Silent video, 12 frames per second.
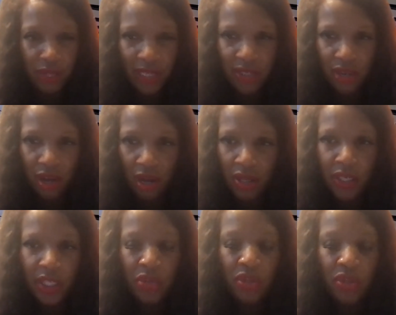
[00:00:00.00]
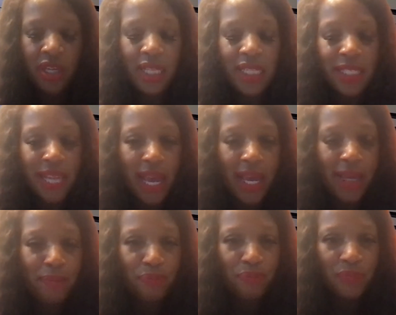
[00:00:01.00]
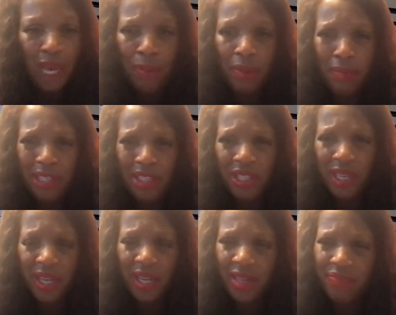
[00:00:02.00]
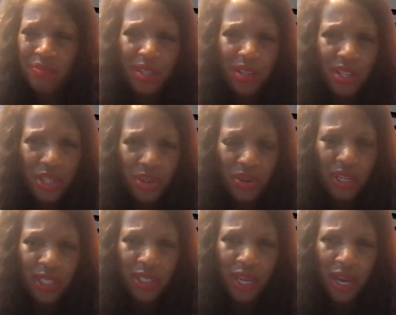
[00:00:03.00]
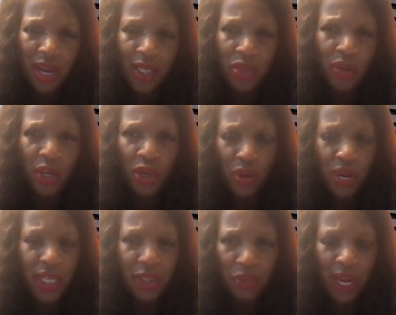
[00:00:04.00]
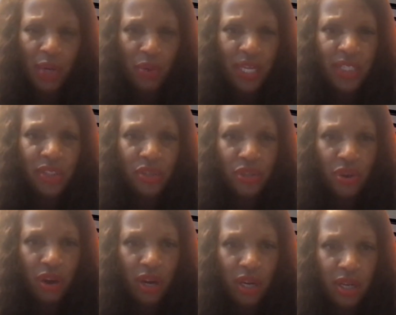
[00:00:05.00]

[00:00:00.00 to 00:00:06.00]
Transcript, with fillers: That's all. You're in another state. I'm in Michigan. You're in Queens, right? Queens, New York.